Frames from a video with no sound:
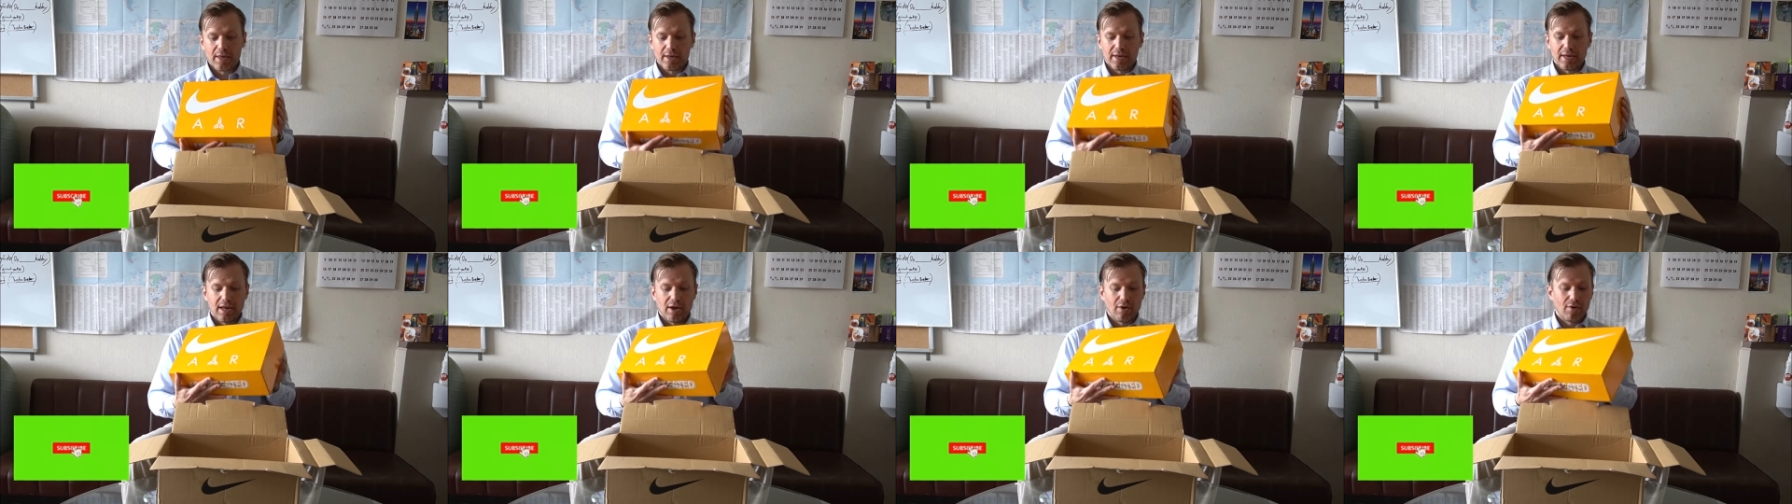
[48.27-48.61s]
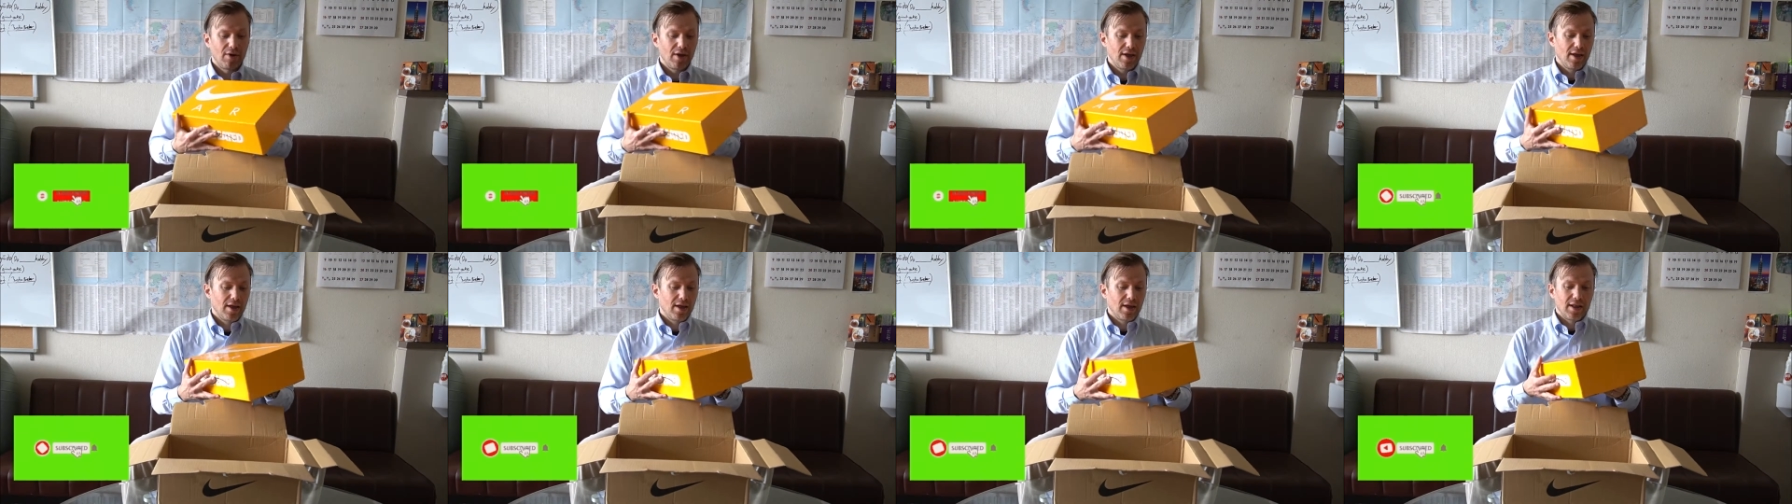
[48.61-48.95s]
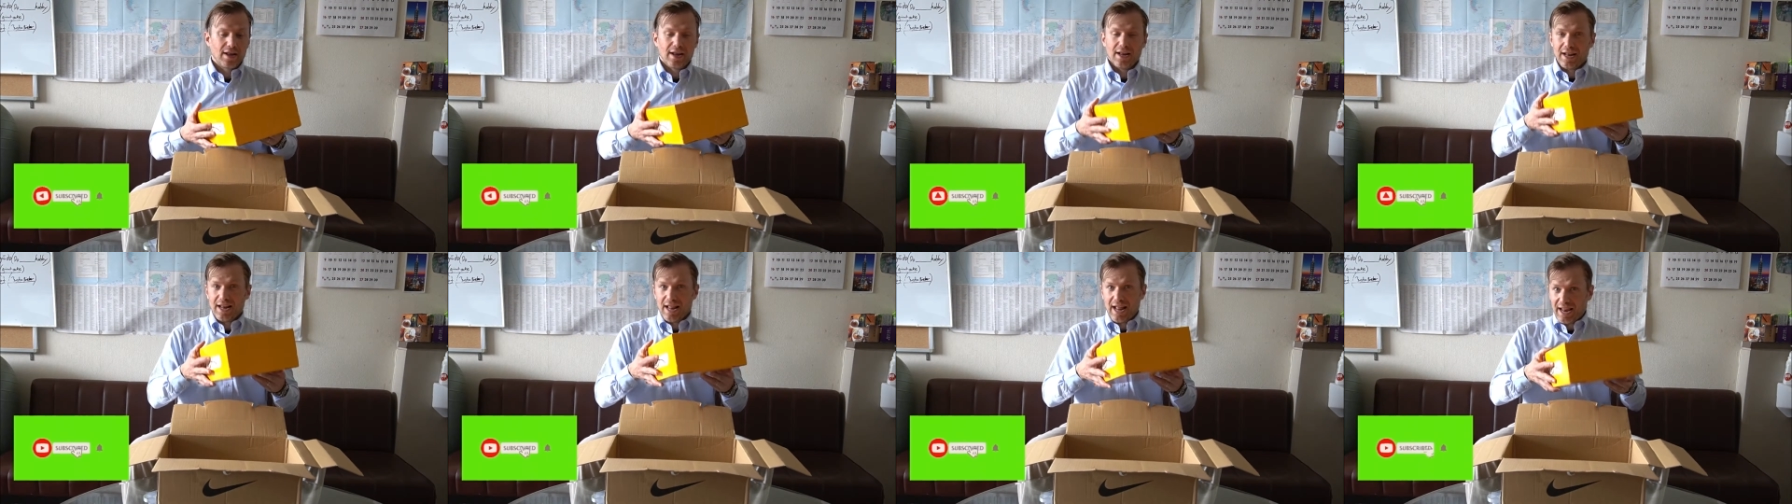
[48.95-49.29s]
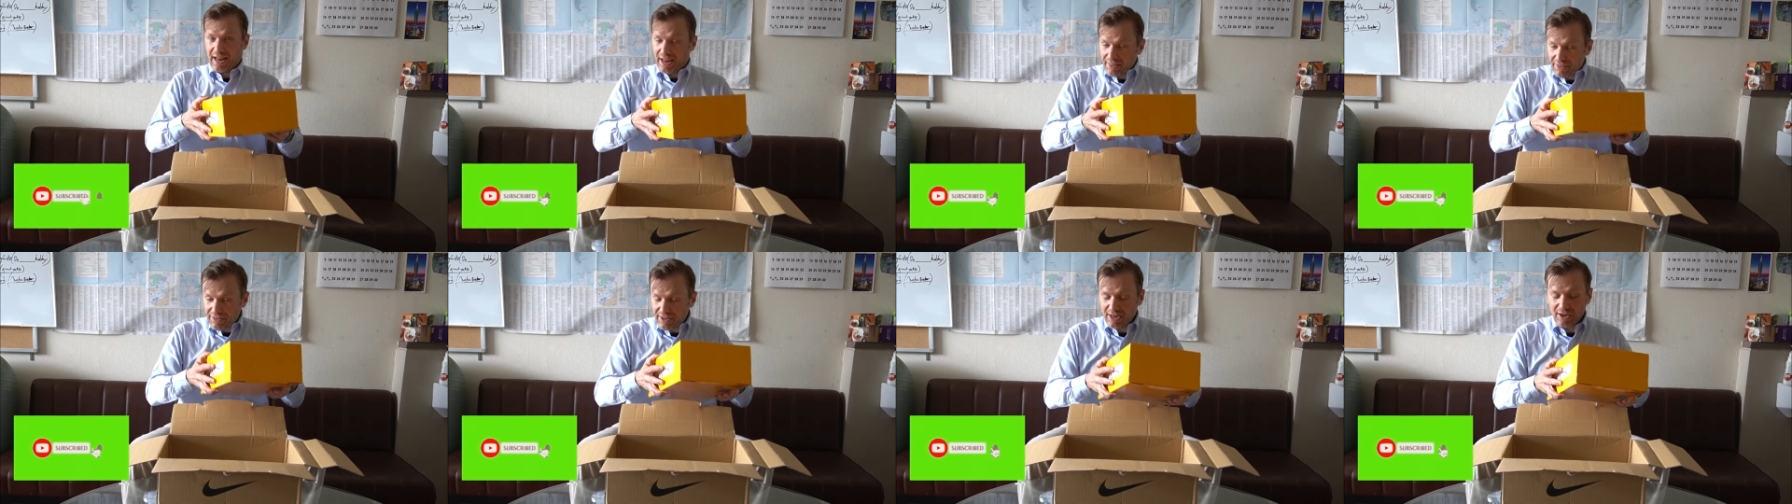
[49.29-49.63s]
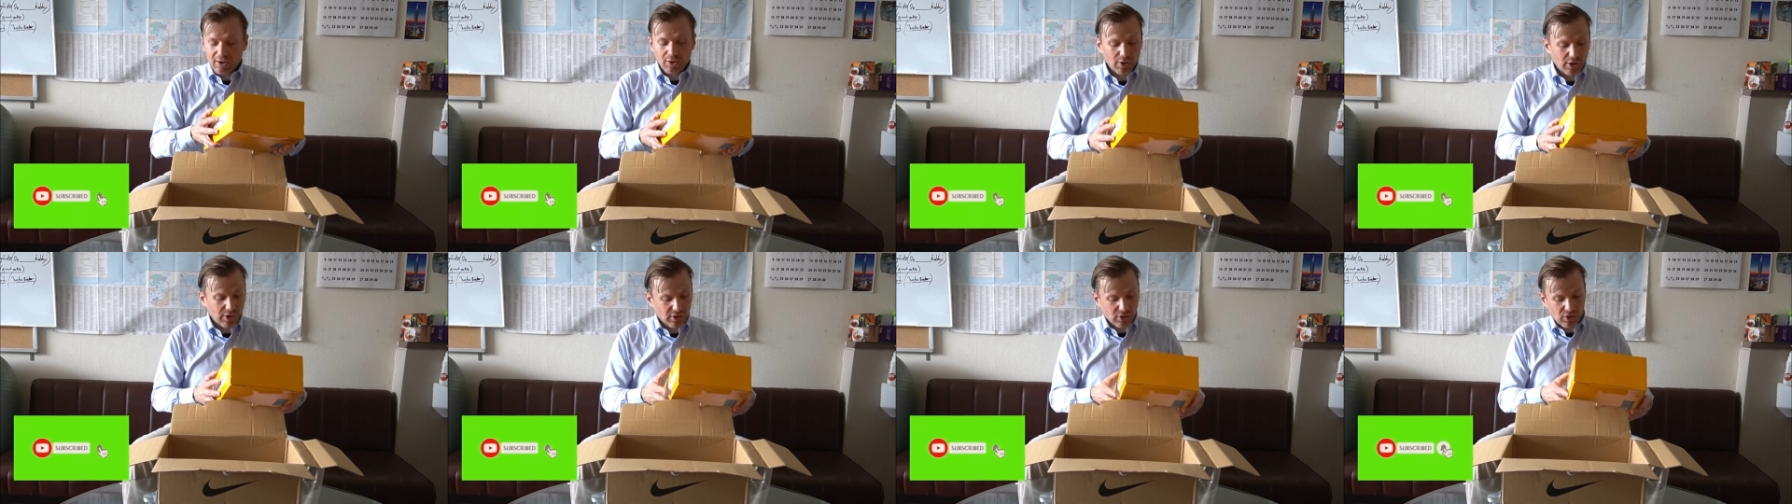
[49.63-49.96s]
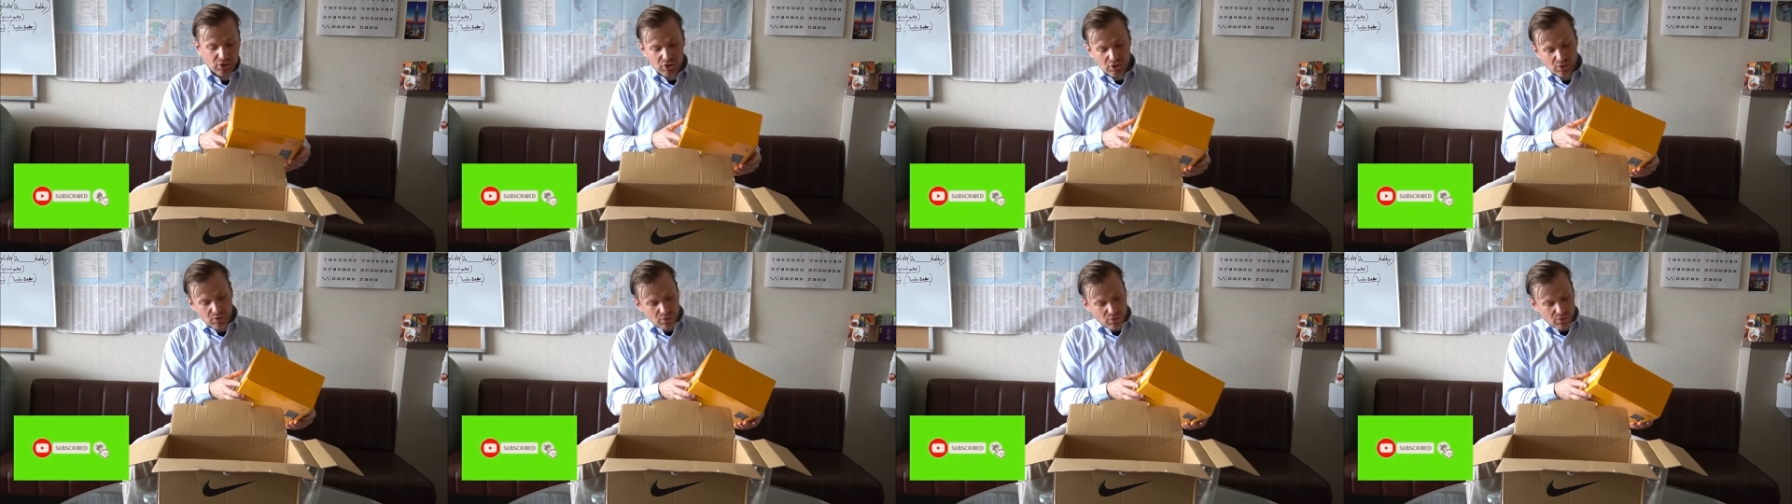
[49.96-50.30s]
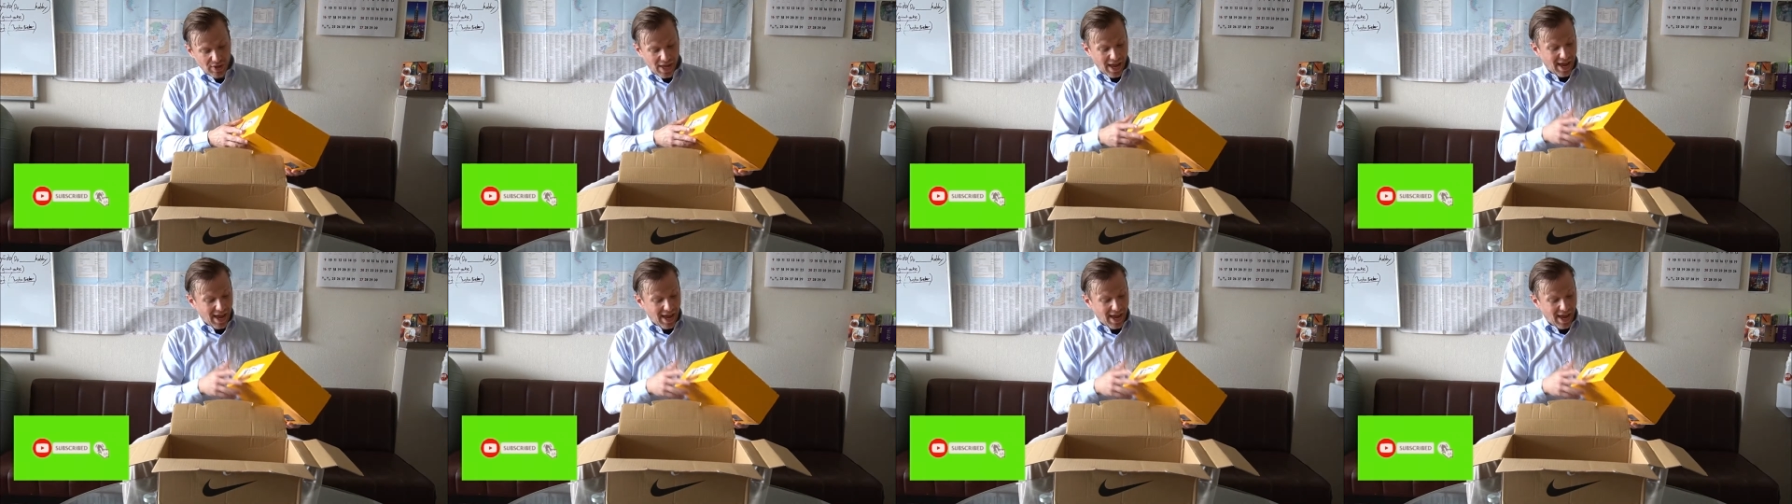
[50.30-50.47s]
Now, let's take a look at the shoes.